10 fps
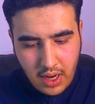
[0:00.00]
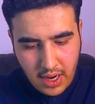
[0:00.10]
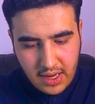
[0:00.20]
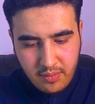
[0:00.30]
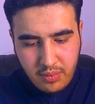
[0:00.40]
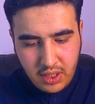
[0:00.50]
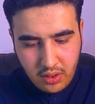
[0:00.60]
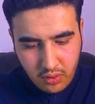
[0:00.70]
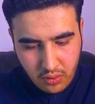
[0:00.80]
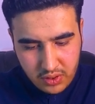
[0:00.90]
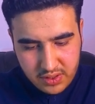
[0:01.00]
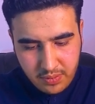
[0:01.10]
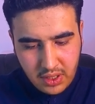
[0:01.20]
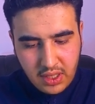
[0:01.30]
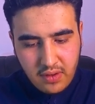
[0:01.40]
IP
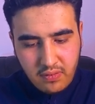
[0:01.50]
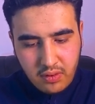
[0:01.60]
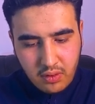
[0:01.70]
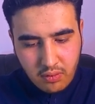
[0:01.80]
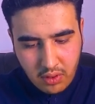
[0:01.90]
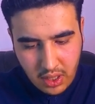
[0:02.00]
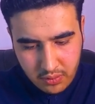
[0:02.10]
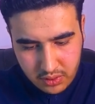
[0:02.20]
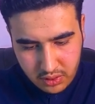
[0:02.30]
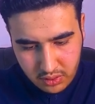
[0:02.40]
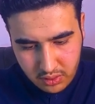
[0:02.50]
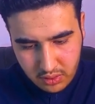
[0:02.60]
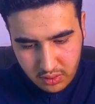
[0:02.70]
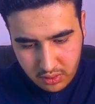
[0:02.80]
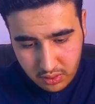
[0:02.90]
OSPF route.
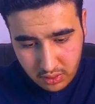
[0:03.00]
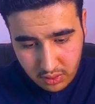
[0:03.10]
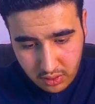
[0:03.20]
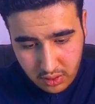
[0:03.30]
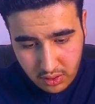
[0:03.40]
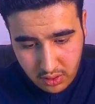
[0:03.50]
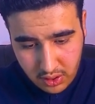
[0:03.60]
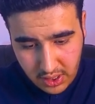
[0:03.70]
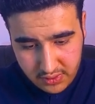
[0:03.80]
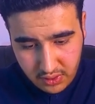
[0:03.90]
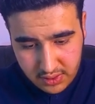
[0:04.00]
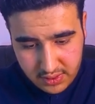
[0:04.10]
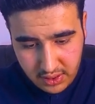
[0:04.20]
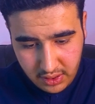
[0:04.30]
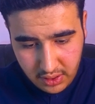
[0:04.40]
As you can
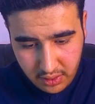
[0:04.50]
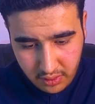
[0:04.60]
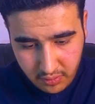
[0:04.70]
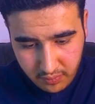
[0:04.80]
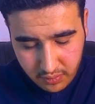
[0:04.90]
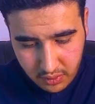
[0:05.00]
see in here,